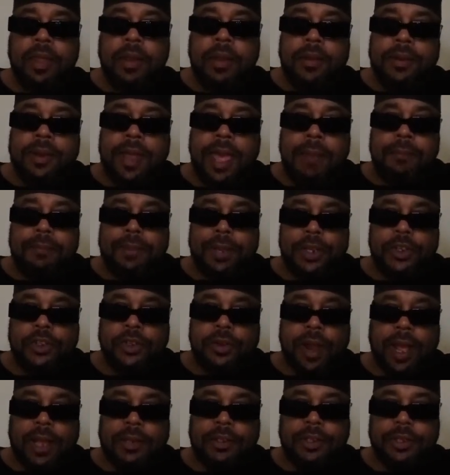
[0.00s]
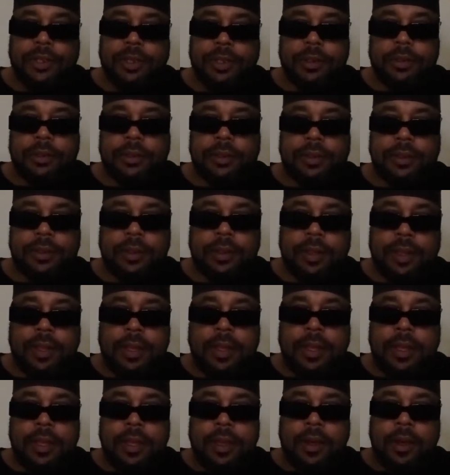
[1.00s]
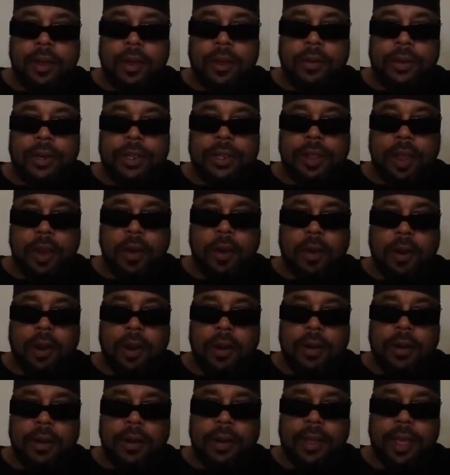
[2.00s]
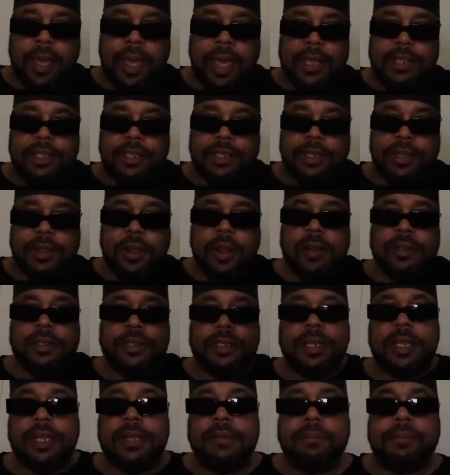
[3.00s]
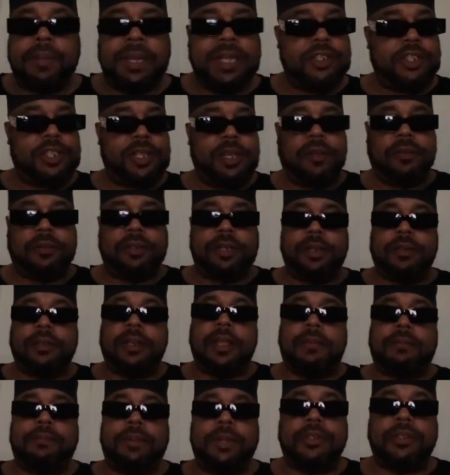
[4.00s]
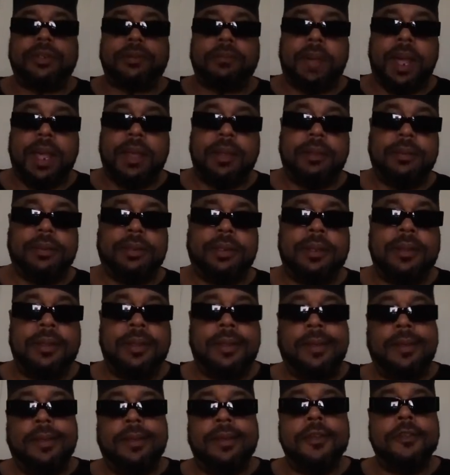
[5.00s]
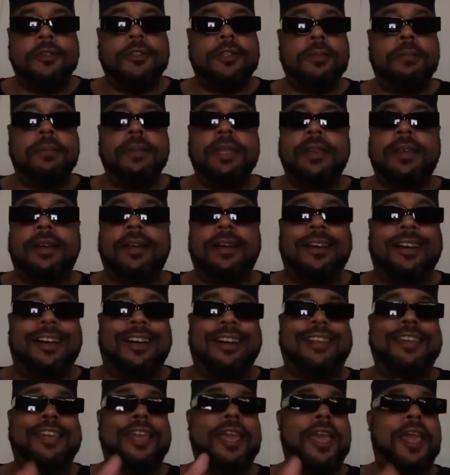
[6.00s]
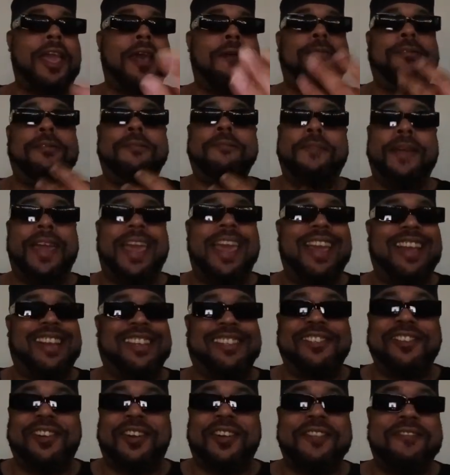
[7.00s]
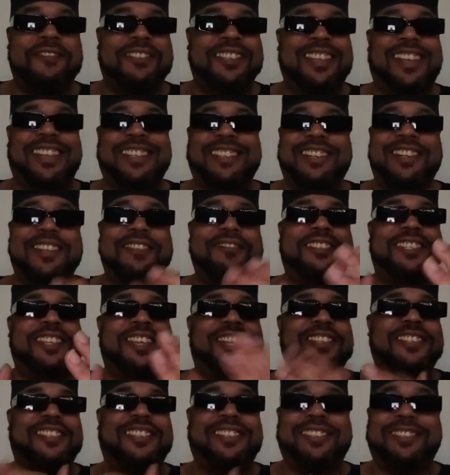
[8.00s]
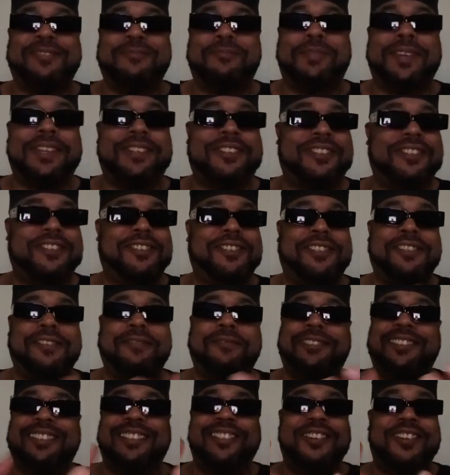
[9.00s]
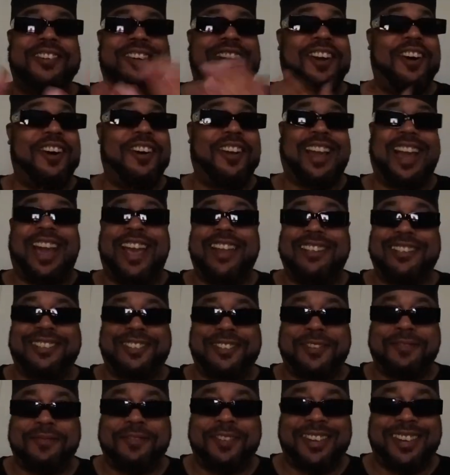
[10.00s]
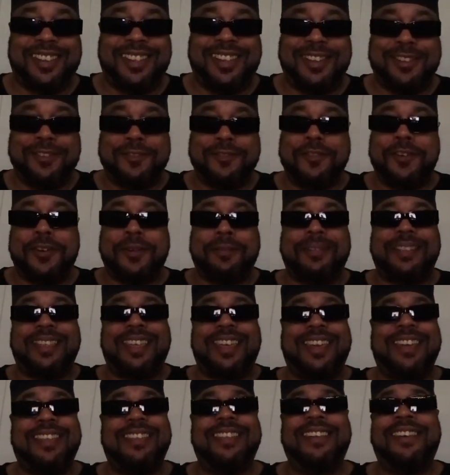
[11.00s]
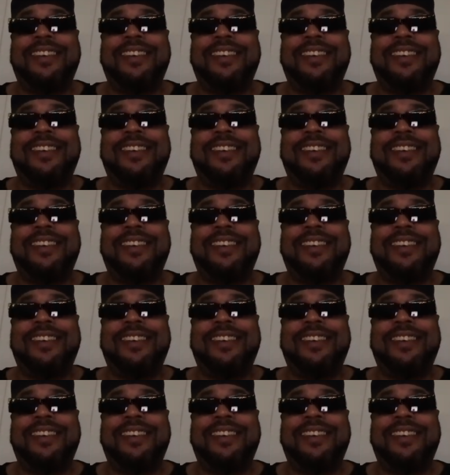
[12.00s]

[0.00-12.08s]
that picture I took on the yard at CRC, Big Chill took that picture, man. He used to be the cameraman, because, you know, he was hustling. He was hustling pictures. He was doing all kind of stuff in there. You know what I'm saying?